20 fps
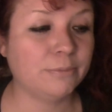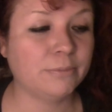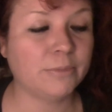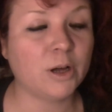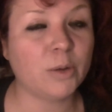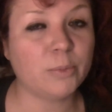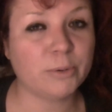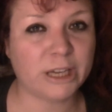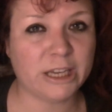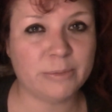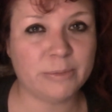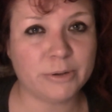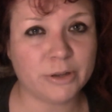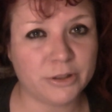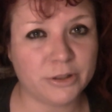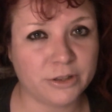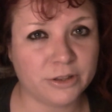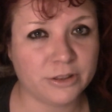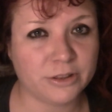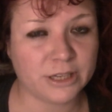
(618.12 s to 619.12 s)
Upkeep
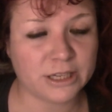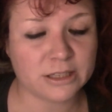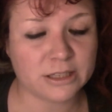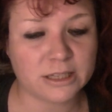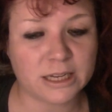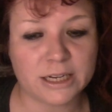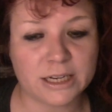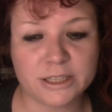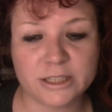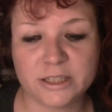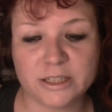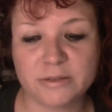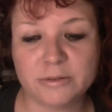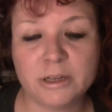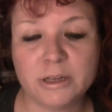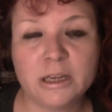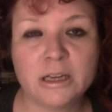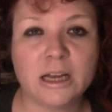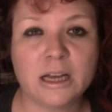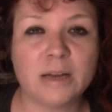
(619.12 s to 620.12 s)
other things that I do.
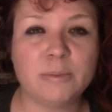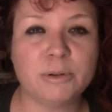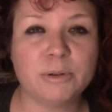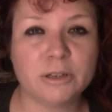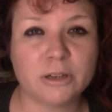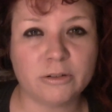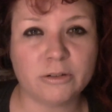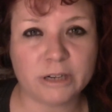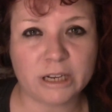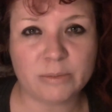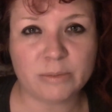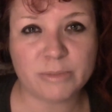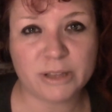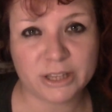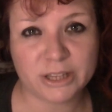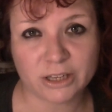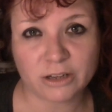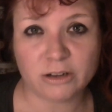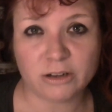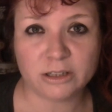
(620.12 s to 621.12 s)
I put L'Oreal
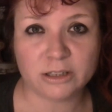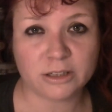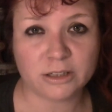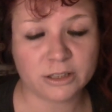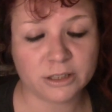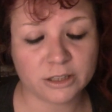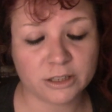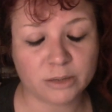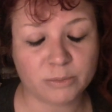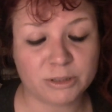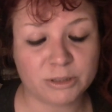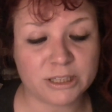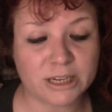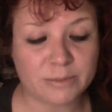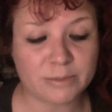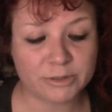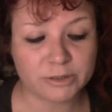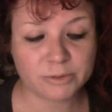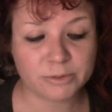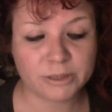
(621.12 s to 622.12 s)
Mythic Oil on it a couple of
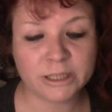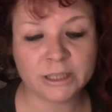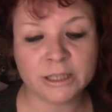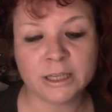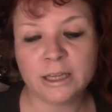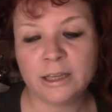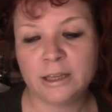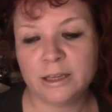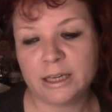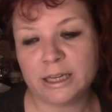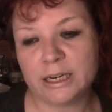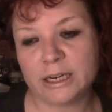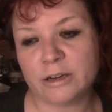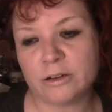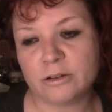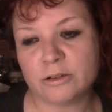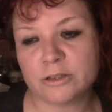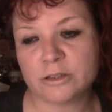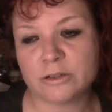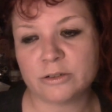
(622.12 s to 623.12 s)
times a week, and I
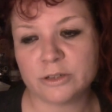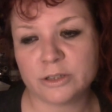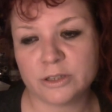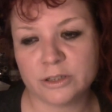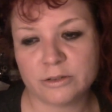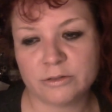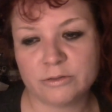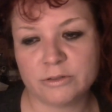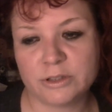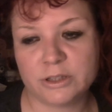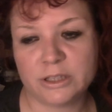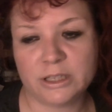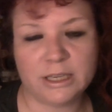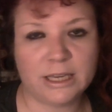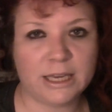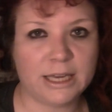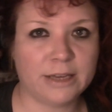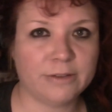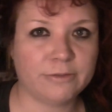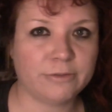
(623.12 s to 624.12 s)
also use the
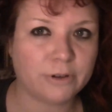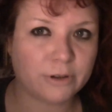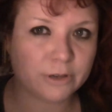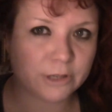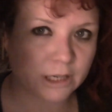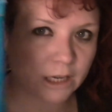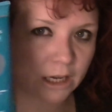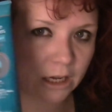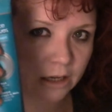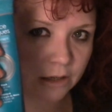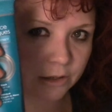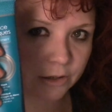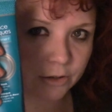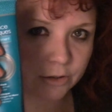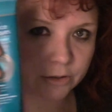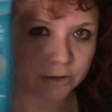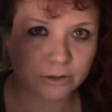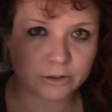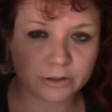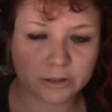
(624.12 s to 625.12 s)
Avon
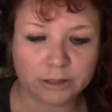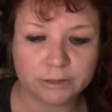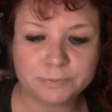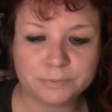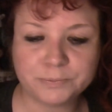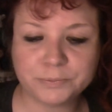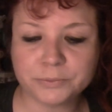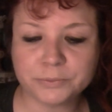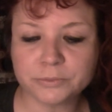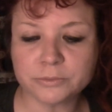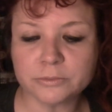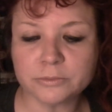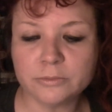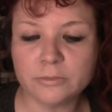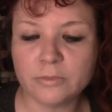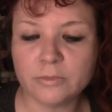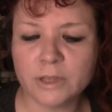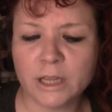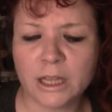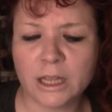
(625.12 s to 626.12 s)
Argan Oil
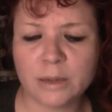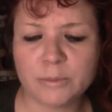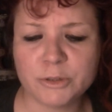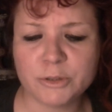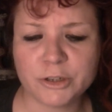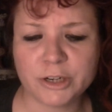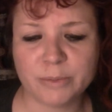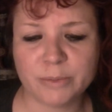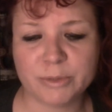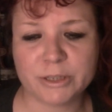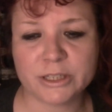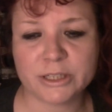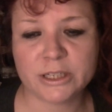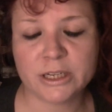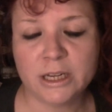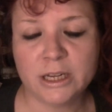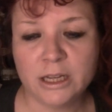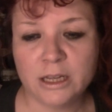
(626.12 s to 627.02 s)
treatment.